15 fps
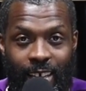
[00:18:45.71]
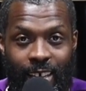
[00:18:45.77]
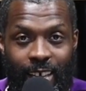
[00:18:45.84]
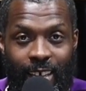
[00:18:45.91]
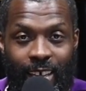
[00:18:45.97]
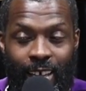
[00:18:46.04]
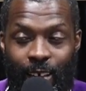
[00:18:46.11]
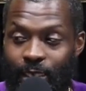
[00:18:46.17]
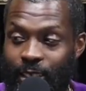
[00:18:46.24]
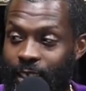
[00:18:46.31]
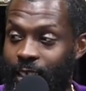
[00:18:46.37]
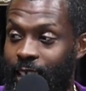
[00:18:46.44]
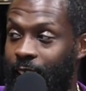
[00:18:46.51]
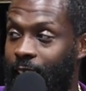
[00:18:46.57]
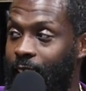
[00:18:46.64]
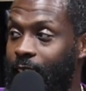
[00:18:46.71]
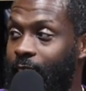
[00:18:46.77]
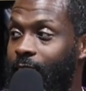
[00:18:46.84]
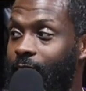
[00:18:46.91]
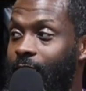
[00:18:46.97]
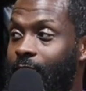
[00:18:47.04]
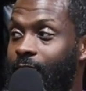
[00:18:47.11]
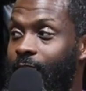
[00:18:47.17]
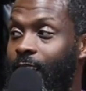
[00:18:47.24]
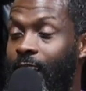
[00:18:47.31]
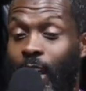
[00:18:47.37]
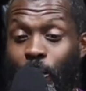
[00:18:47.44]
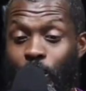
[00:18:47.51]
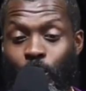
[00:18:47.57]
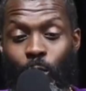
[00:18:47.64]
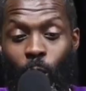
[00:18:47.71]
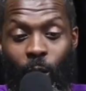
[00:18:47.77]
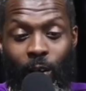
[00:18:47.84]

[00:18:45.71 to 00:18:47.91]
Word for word: And today, and they was walking.